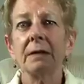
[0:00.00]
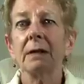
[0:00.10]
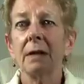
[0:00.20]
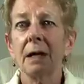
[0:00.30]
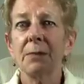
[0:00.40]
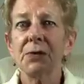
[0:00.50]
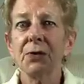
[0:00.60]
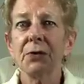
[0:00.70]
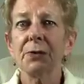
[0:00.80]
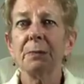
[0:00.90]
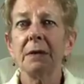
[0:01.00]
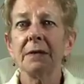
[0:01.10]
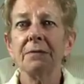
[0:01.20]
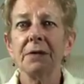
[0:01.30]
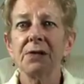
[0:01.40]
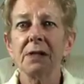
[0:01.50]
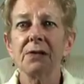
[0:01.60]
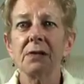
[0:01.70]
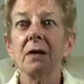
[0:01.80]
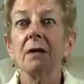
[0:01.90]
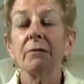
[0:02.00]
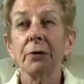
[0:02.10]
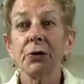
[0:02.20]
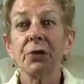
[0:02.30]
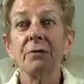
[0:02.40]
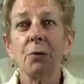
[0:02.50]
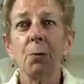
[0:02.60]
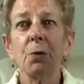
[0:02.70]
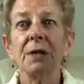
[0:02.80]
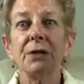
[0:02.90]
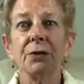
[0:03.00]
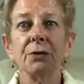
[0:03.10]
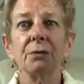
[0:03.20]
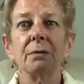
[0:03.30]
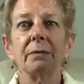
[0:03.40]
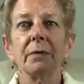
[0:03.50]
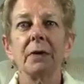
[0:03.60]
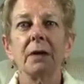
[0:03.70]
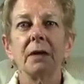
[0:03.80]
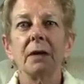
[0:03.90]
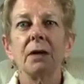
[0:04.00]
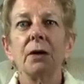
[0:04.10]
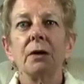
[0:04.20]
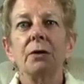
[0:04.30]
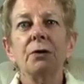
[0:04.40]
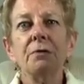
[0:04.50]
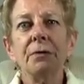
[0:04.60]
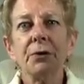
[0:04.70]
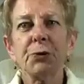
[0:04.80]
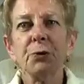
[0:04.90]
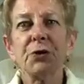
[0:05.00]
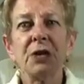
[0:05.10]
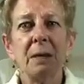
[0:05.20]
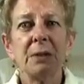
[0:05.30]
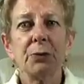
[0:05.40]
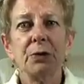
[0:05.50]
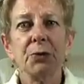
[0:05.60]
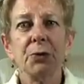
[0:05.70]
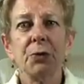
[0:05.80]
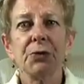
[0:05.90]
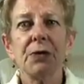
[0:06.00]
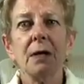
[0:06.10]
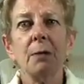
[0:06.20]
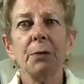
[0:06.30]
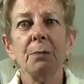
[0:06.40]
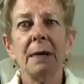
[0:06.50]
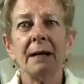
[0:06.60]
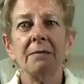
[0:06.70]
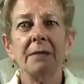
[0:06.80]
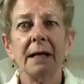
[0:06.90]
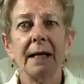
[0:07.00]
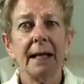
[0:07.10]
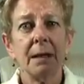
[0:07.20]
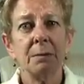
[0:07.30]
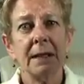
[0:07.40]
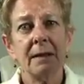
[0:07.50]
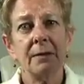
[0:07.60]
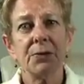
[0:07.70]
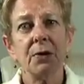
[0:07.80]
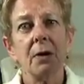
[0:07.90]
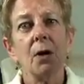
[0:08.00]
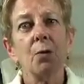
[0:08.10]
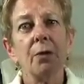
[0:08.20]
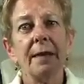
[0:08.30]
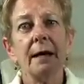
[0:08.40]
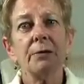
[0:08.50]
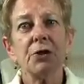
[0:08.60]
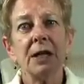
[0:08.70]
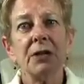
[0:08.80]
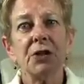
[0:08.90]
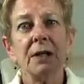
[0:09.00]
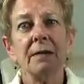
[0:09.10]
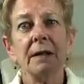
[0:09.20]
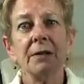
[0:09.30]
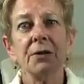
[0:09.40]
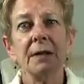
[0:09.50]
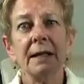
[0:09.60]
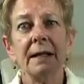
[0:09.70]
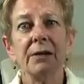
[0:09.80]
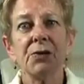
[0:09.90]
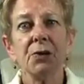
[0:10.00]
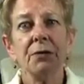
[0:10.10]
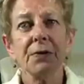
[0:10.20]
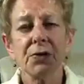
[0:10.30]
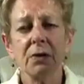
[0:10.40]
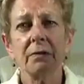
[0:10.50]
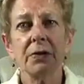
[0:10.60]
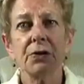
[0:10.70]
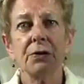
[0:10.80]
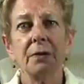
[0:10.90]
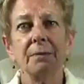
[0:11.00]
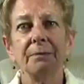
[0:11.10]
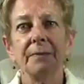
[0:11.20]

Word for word: in COMSOL's Multiphysics version 4.2. New virtual geometry tools help you modify CAD models without changing the underlying surface curvature.